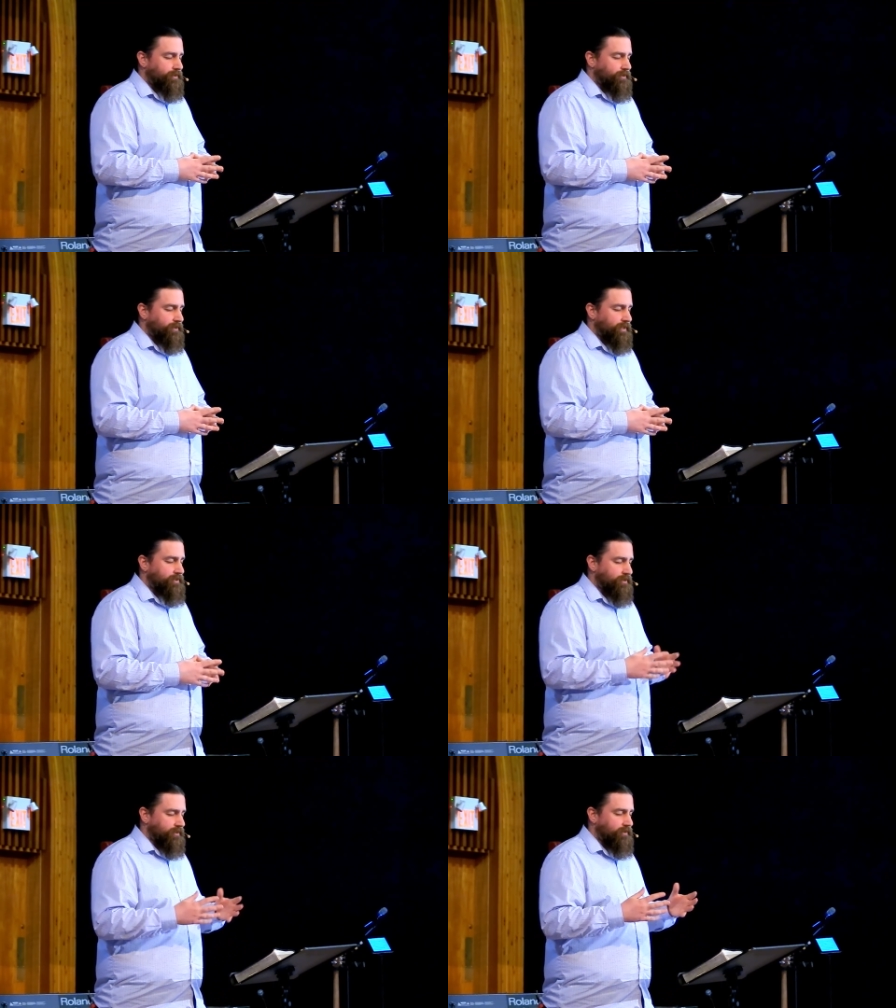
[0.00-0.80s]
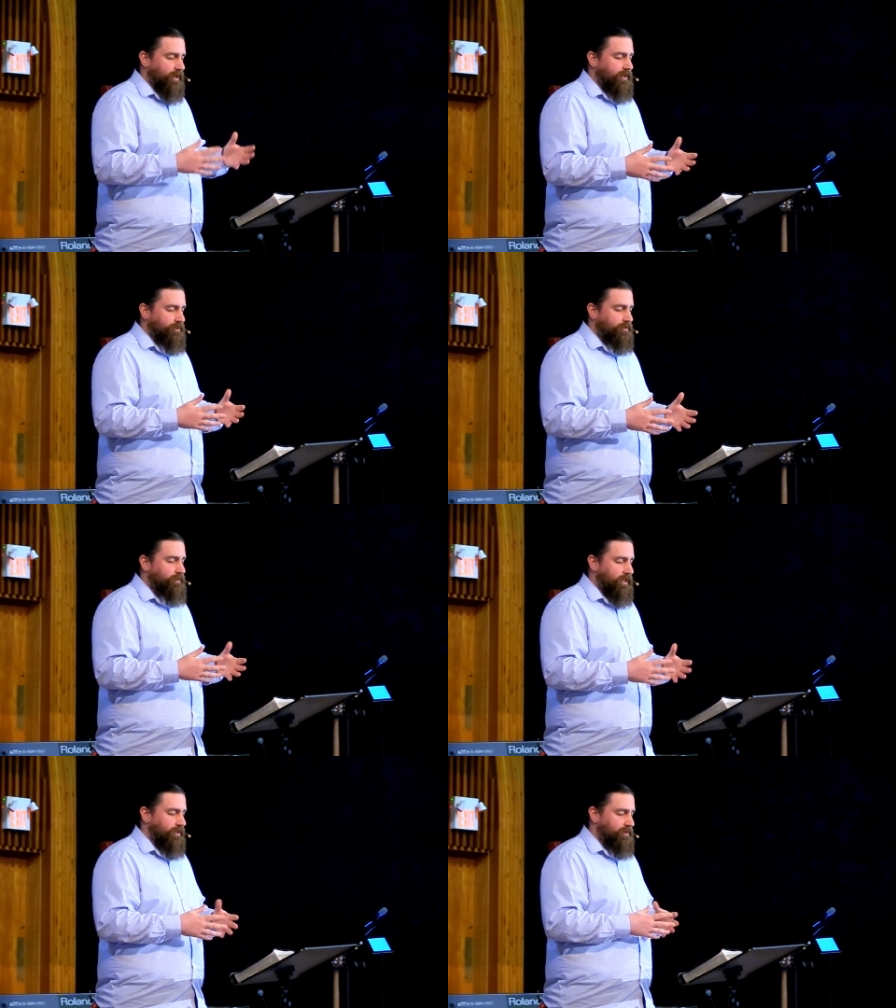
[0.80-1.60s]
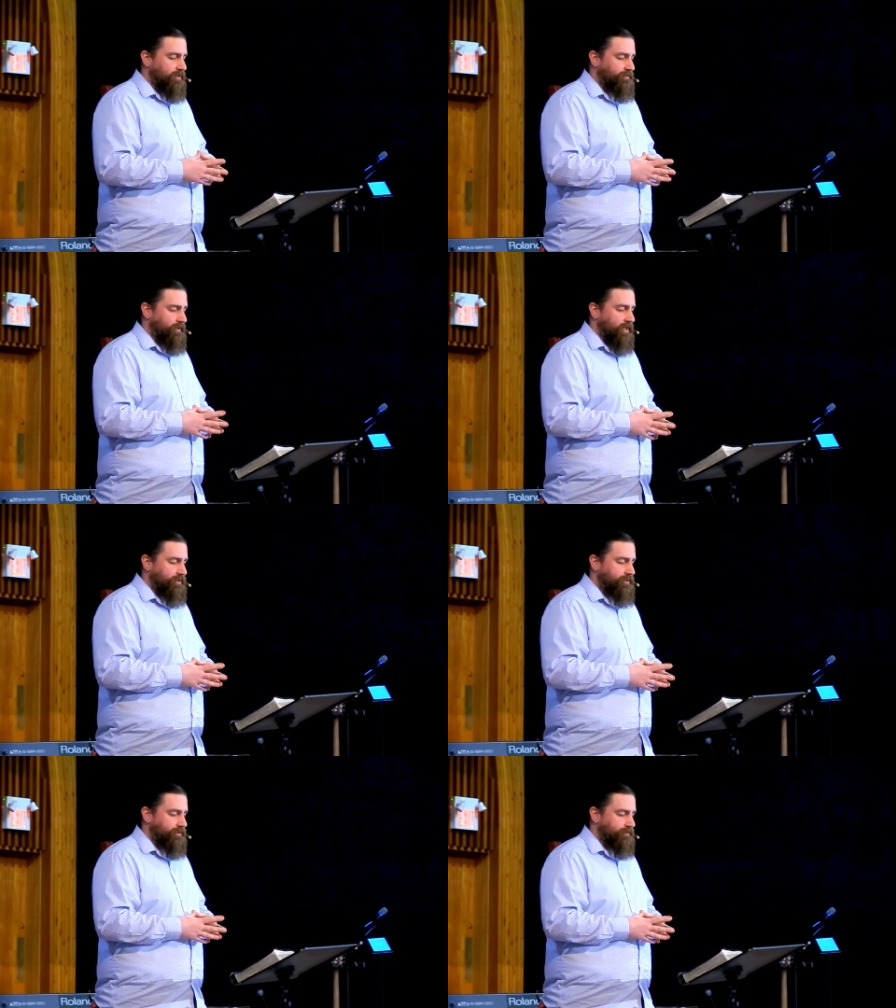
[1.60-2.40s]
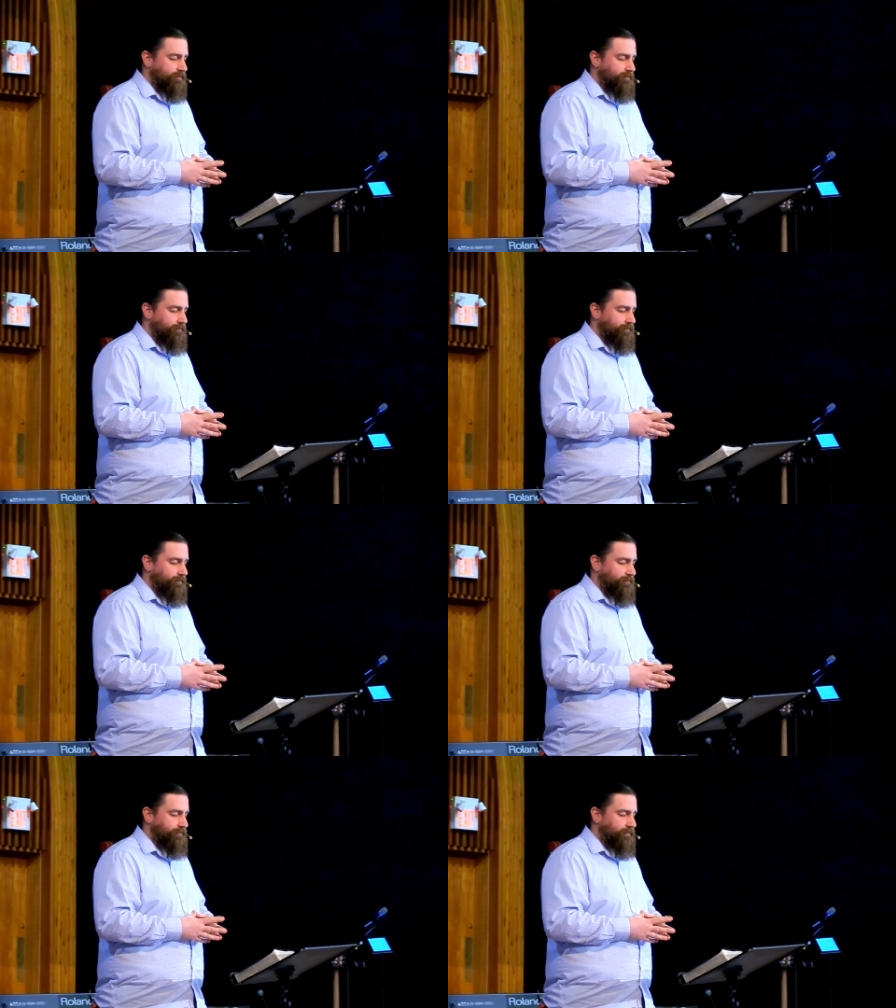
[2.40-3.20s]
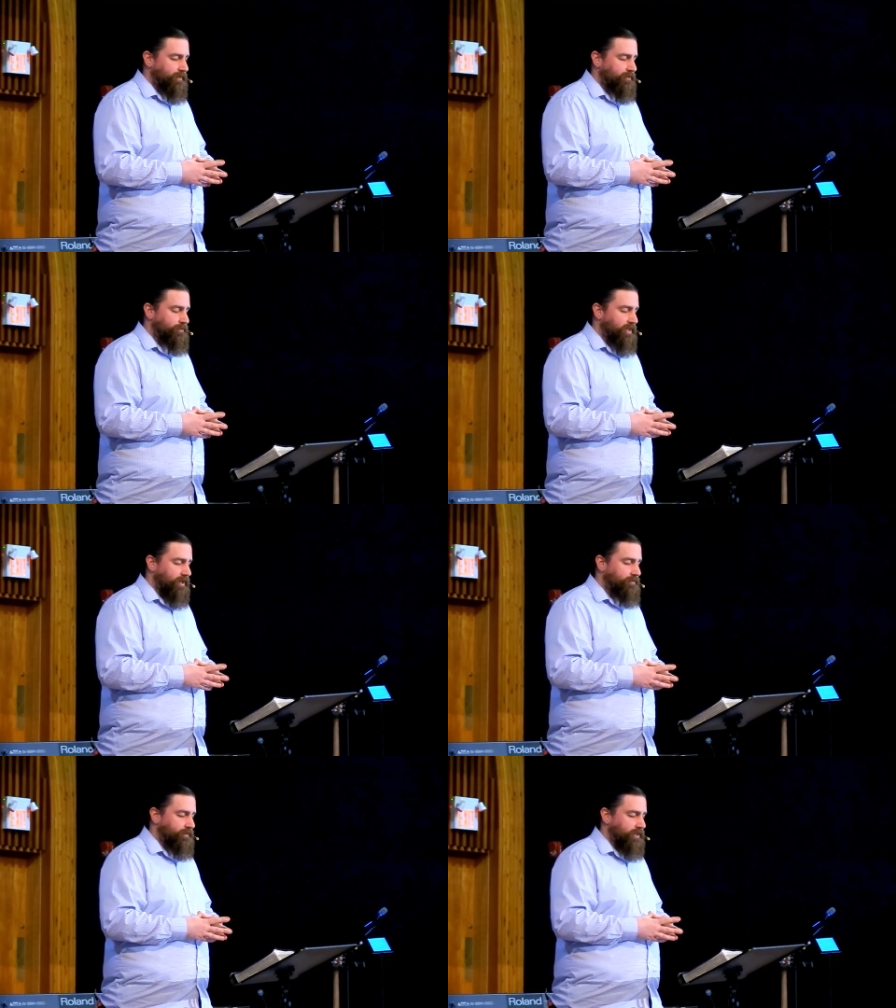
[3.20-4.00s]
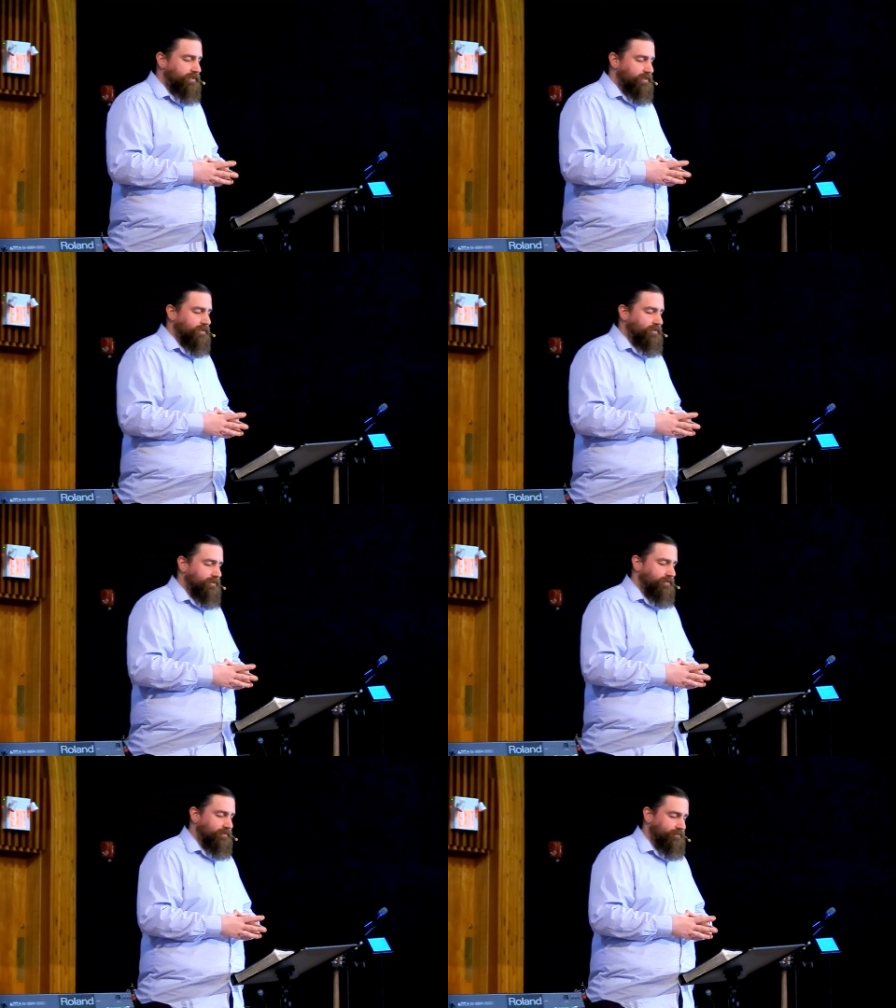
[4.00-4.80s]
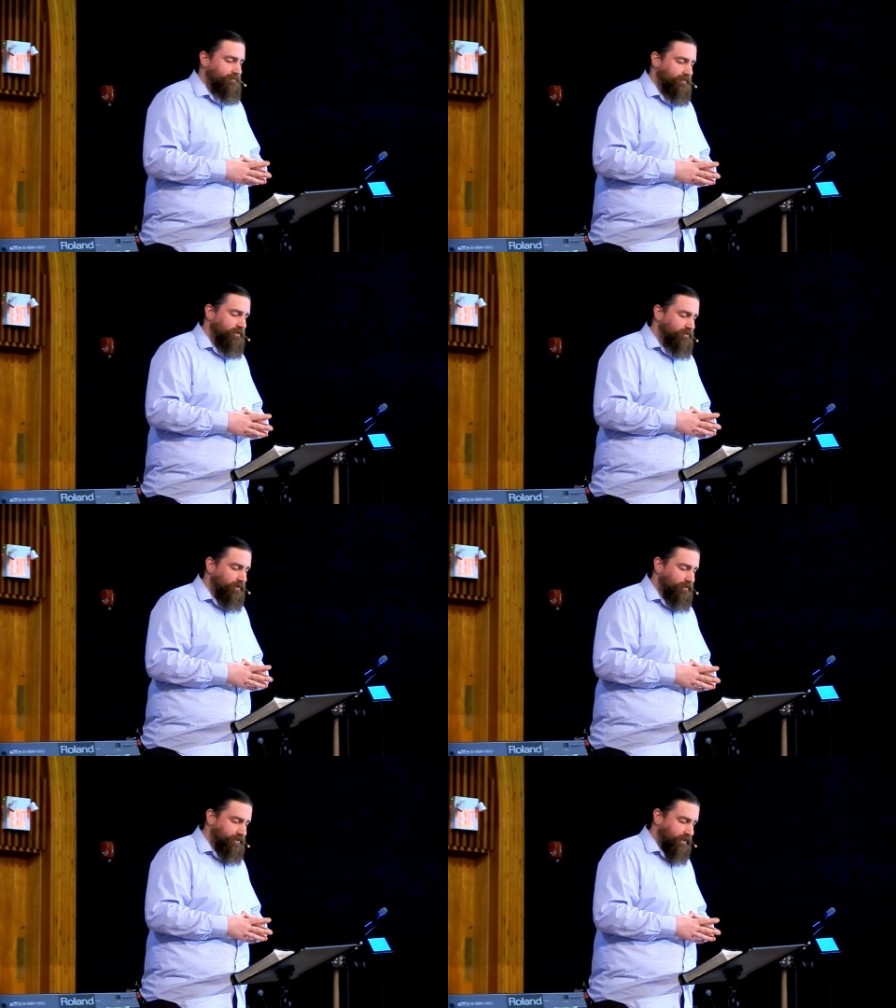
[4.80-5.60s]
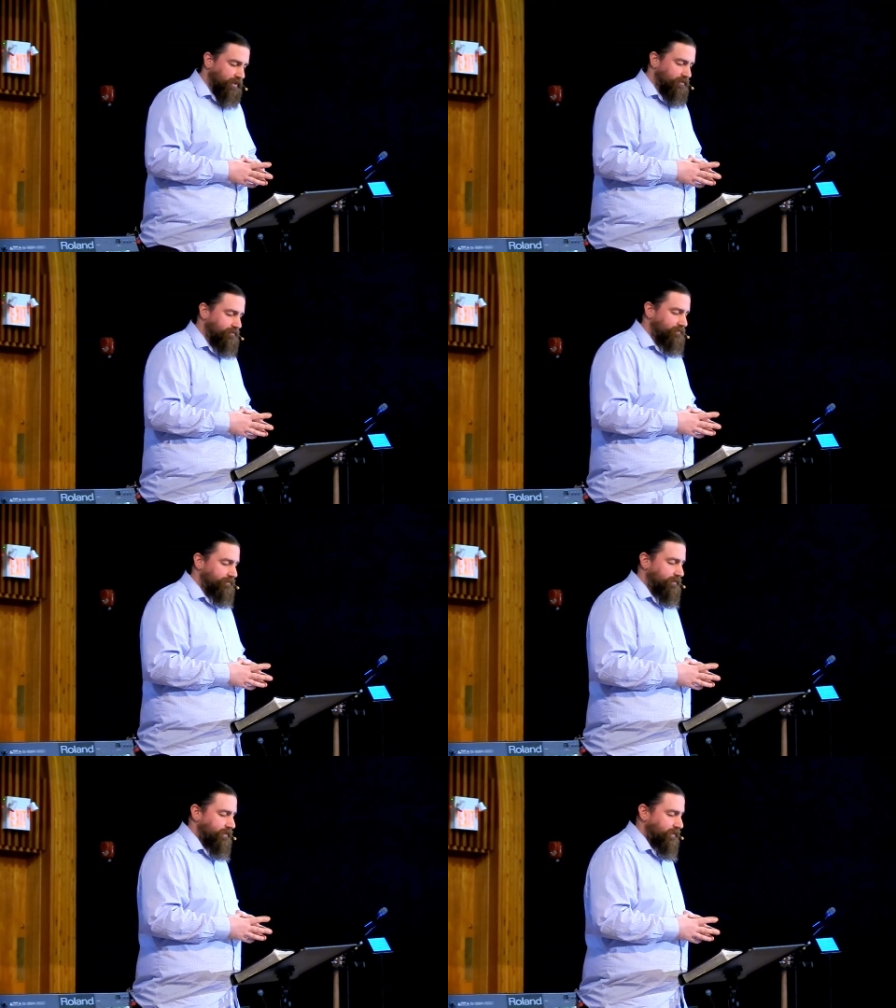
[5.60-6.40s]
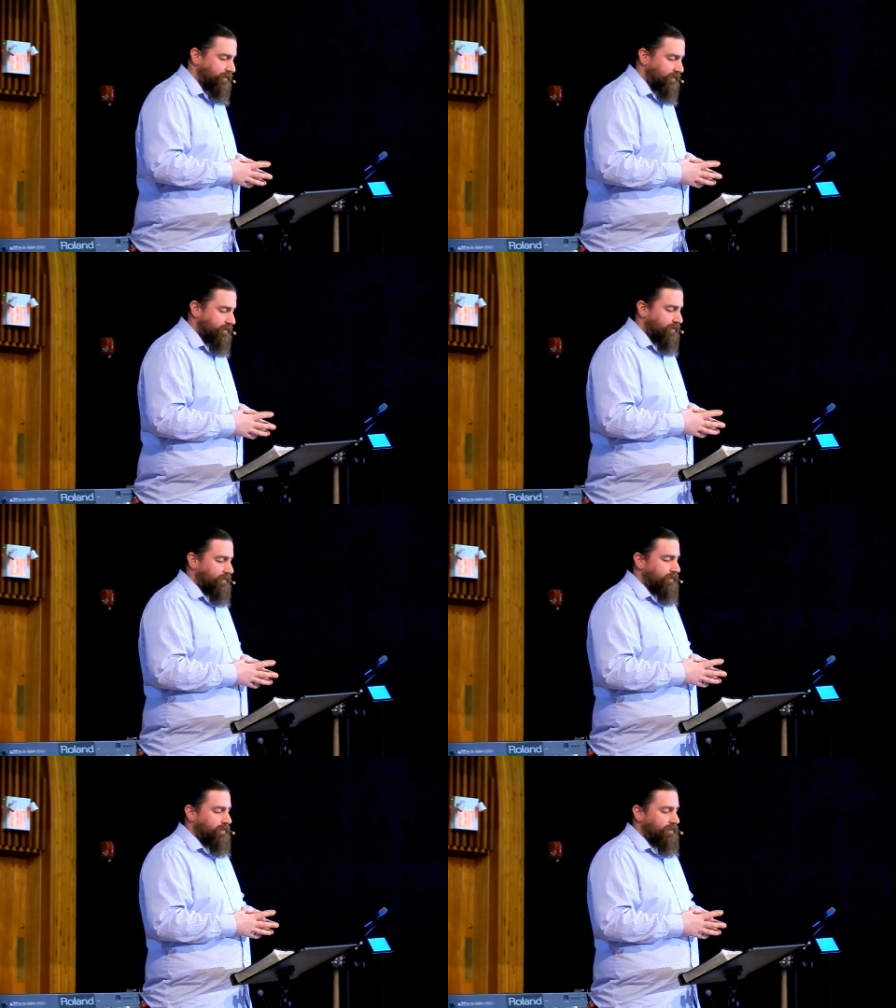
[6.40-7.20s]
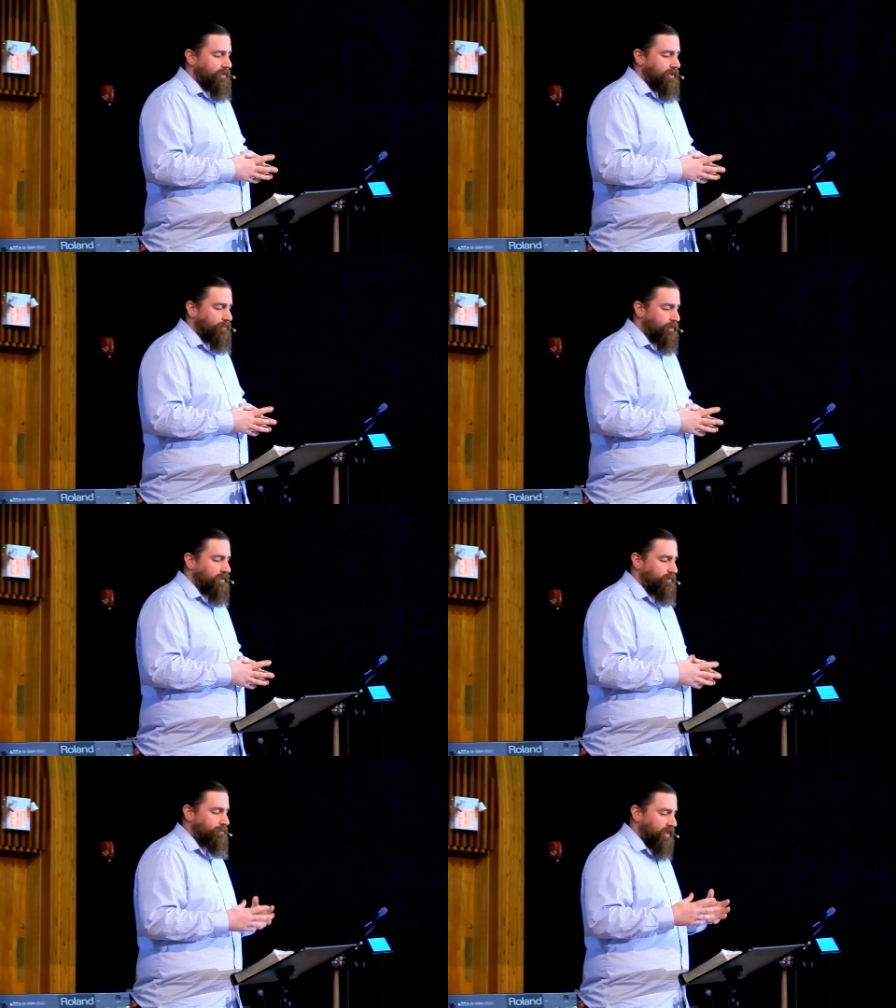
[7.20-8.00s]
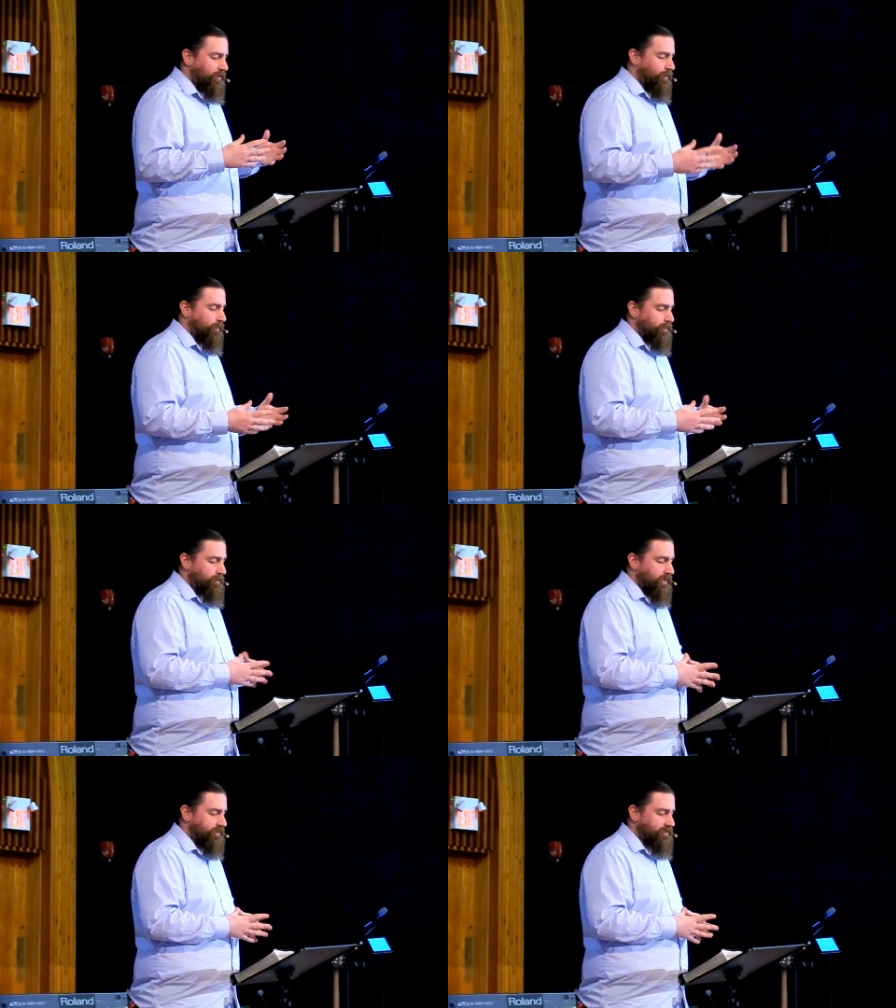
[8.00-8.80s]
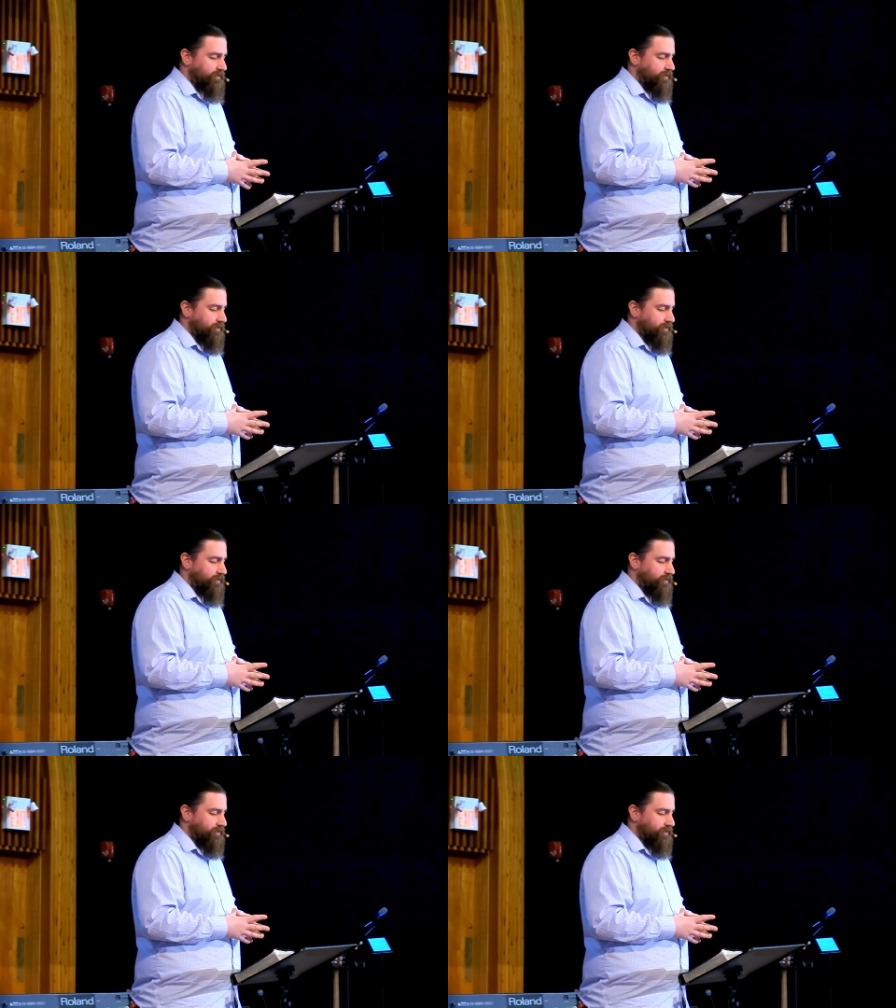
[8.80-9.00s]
That God, you came in the flesh, you died for our sins, you rose again and we can be made whole because of it.